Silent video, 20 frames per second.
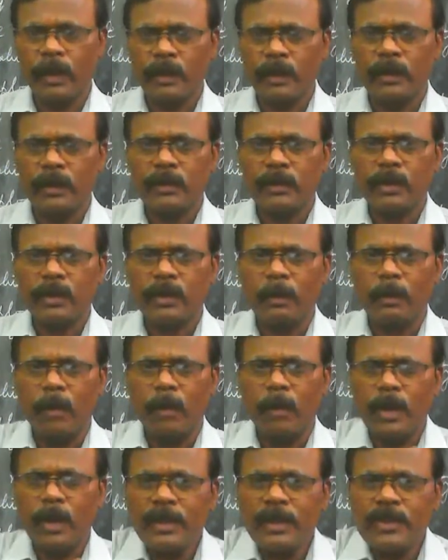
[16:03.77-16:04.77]
So the
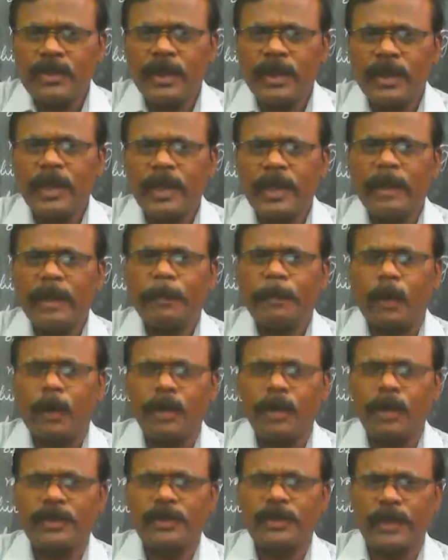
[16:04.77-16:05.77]
monetary
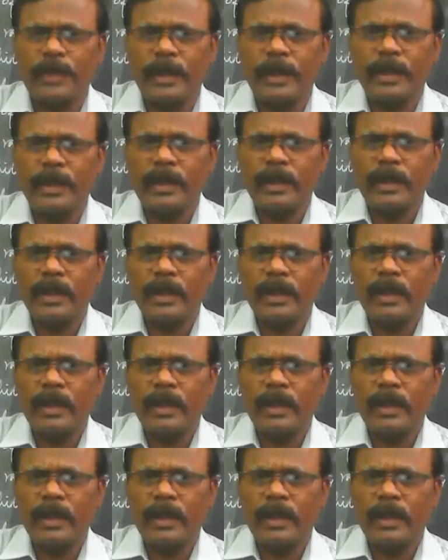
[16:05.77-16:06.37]
policy